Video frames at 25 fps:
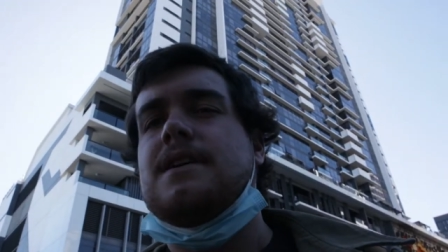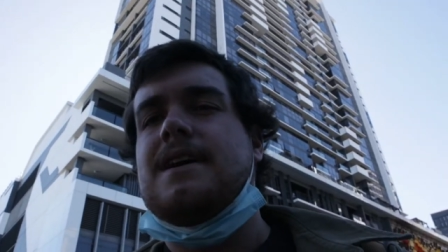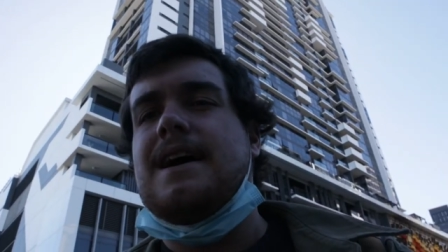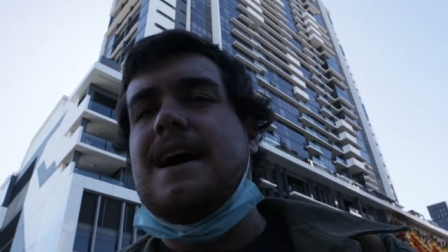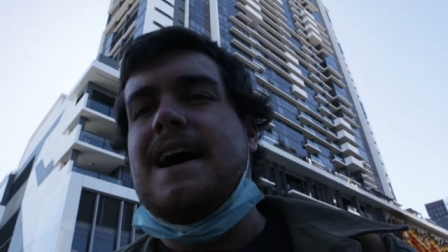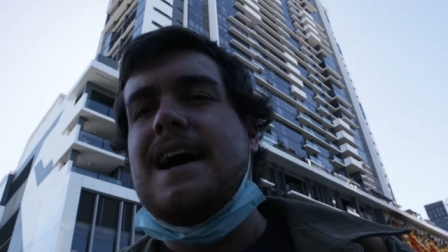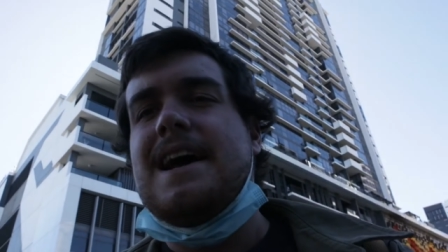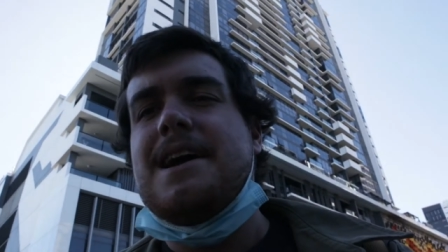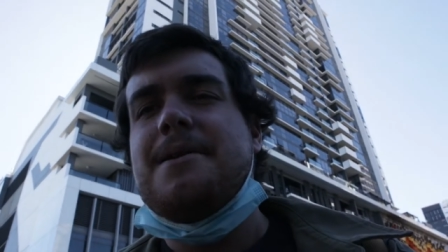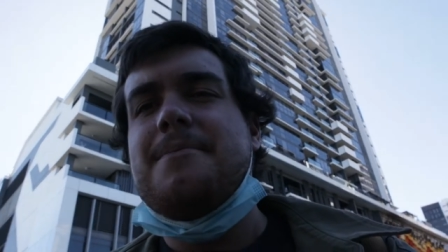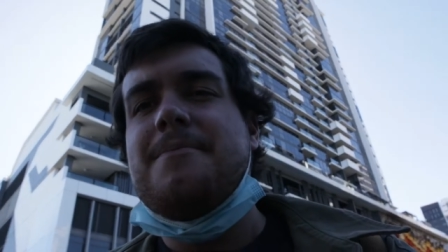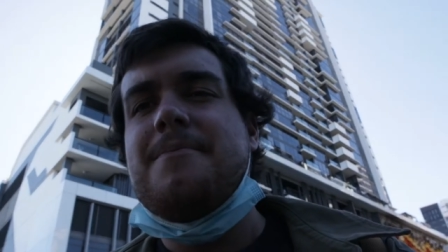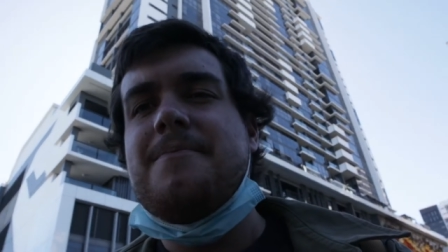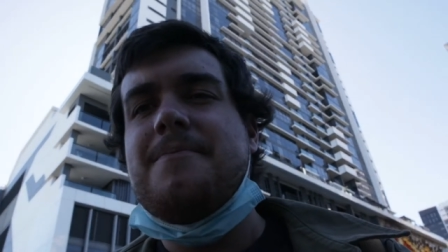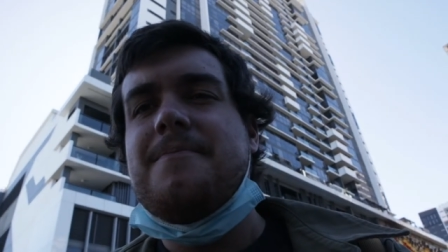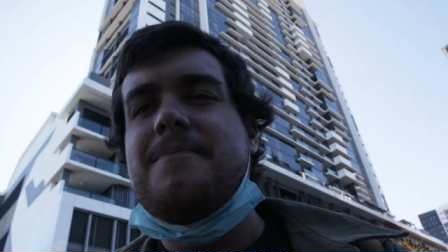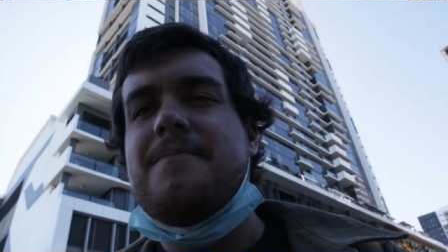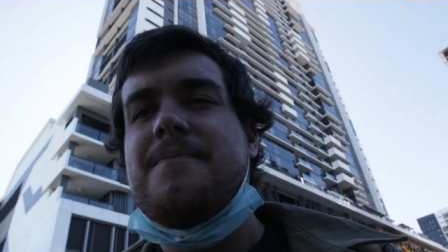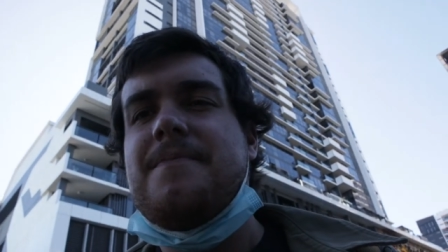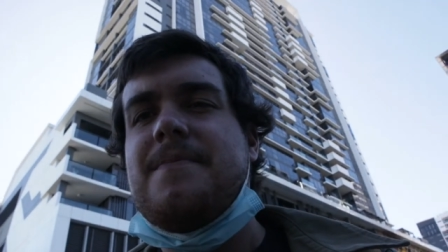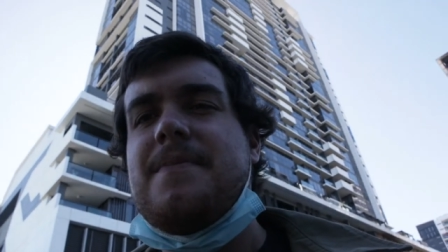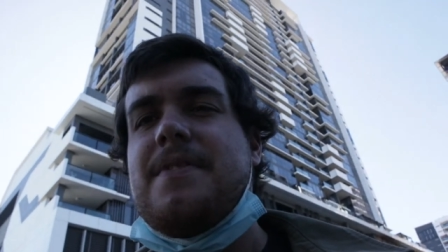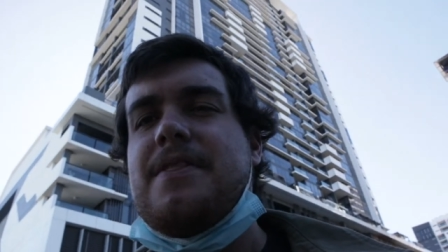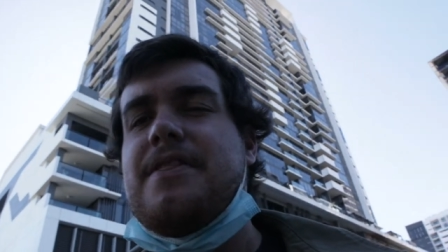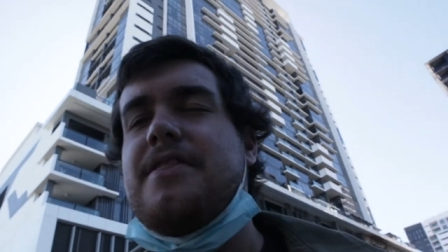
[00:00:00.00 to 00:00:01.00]
I am
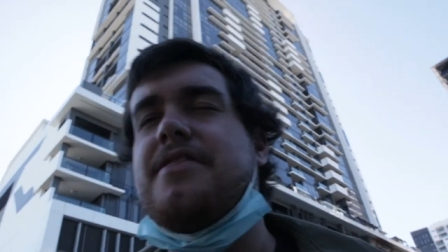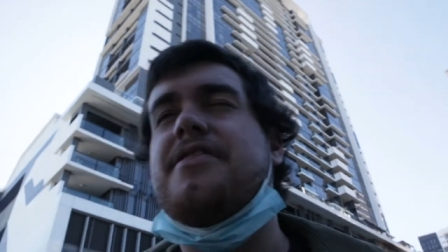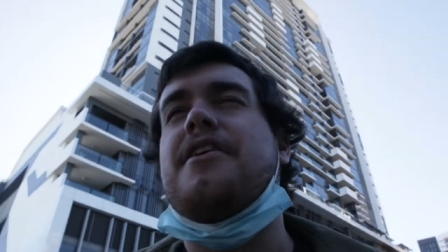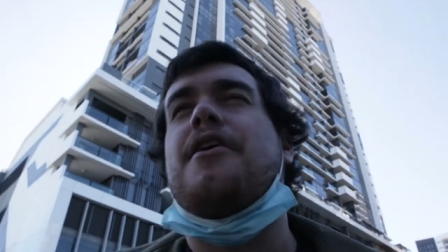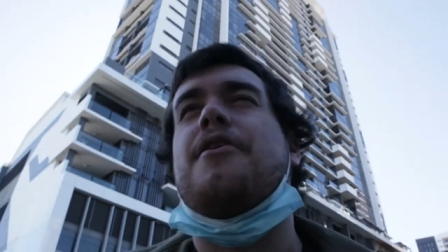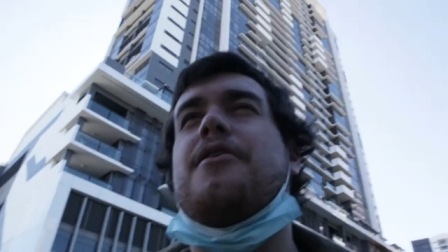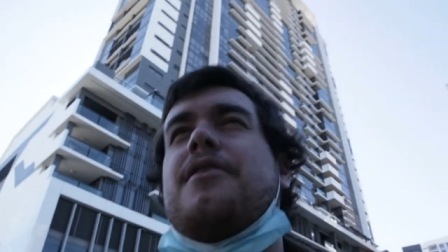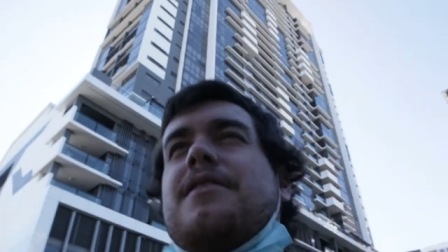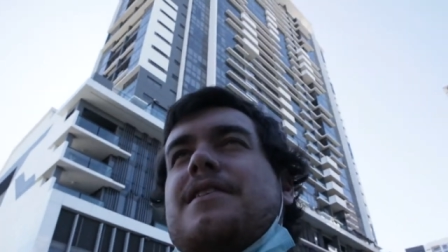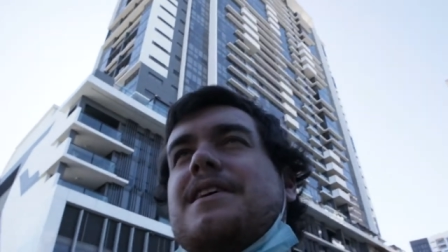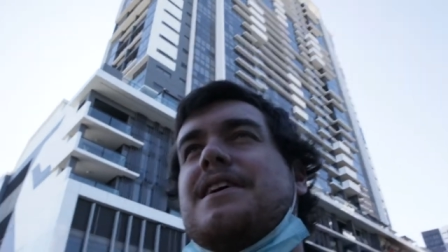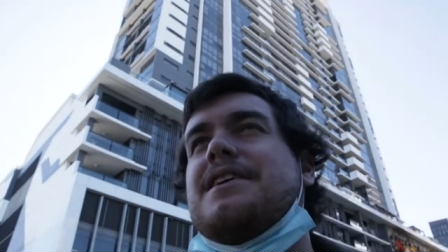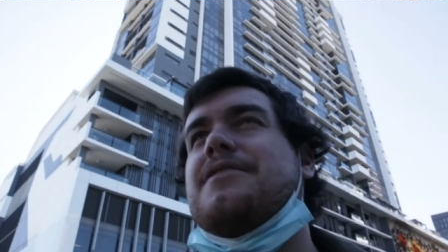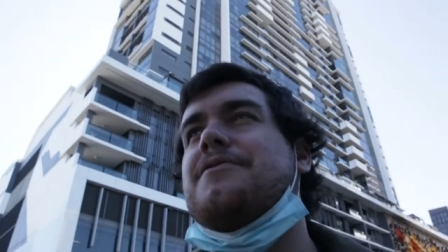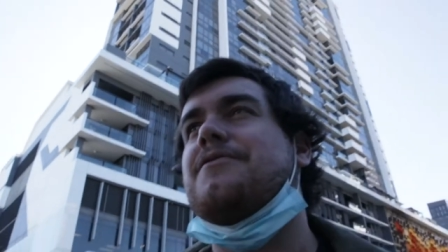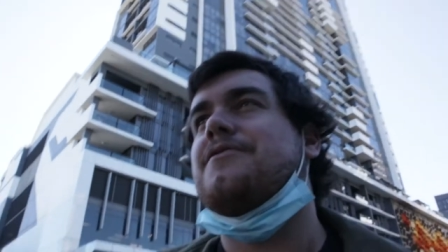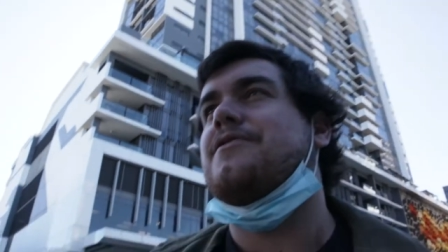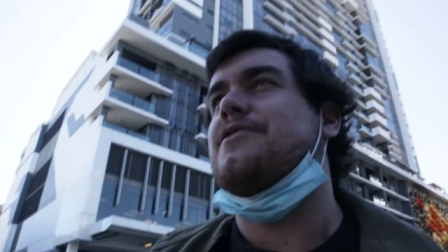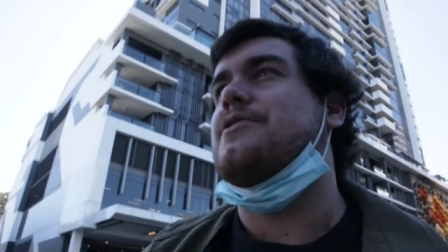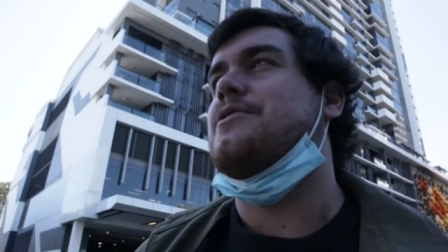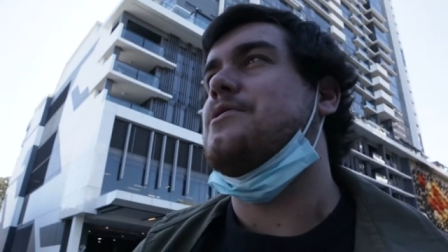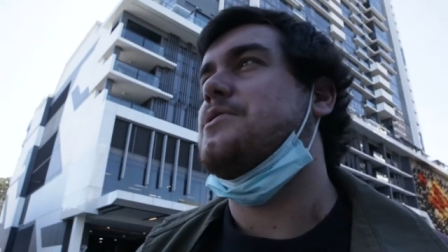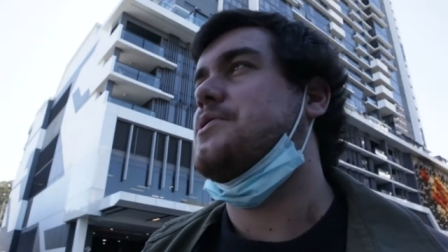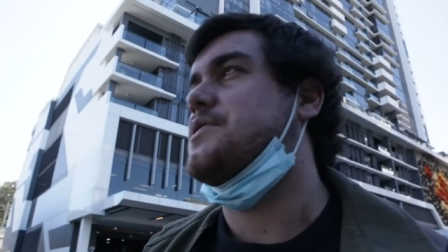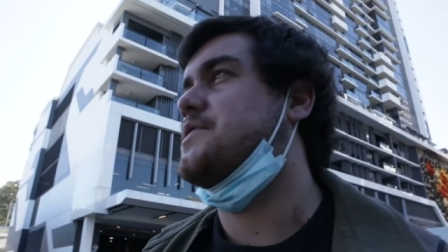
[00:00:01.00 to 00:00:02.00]
thoroughly
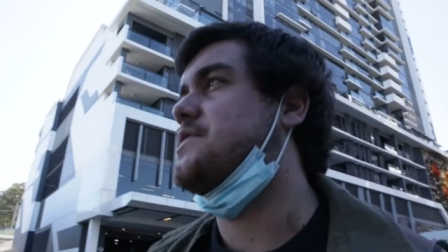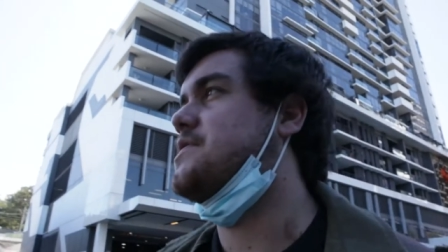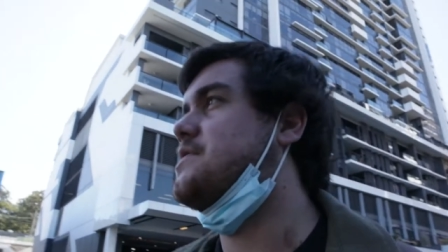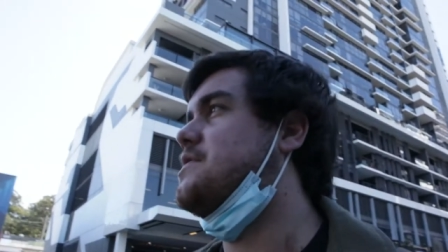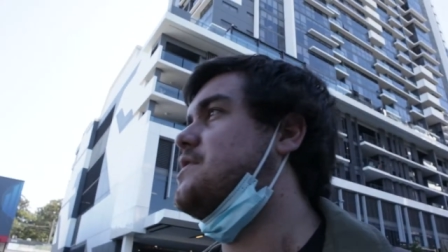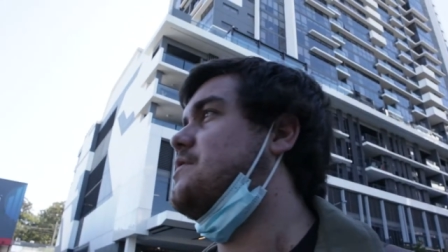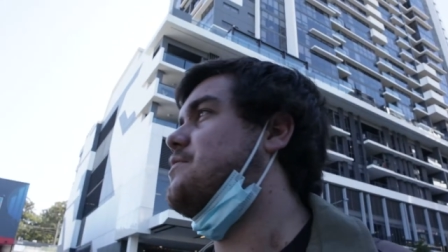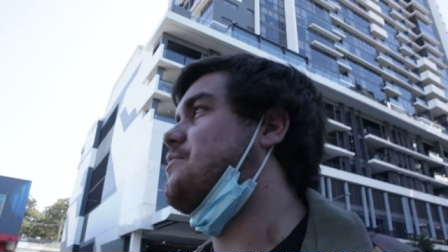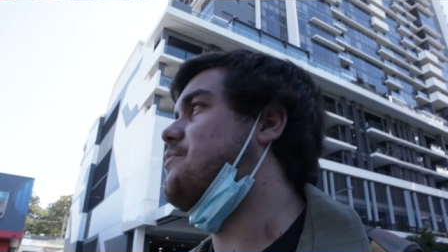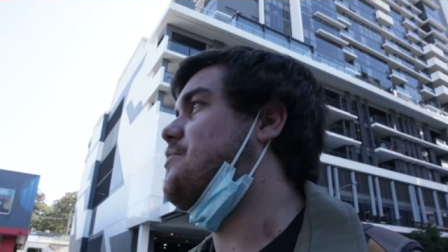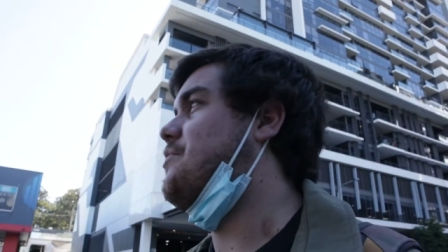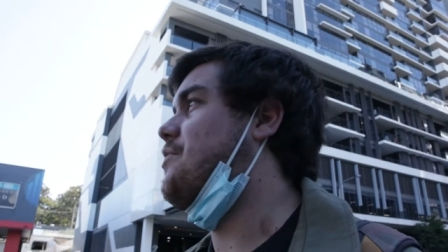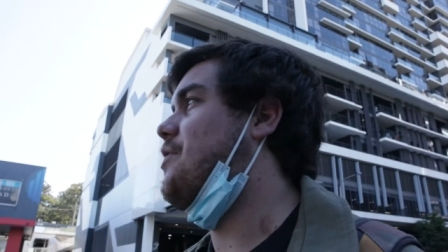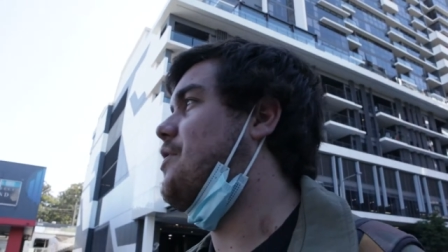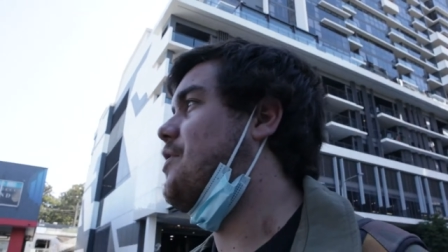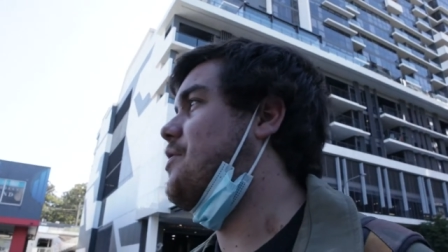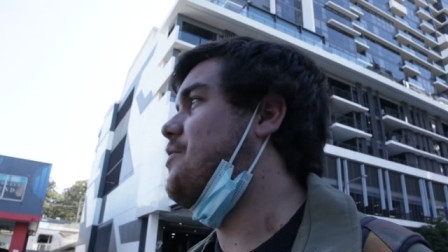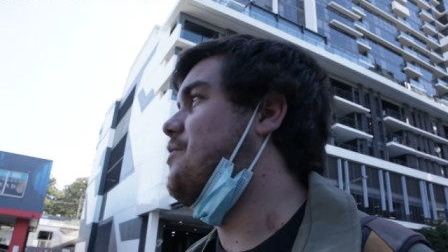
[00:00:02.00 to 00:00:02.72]
confused on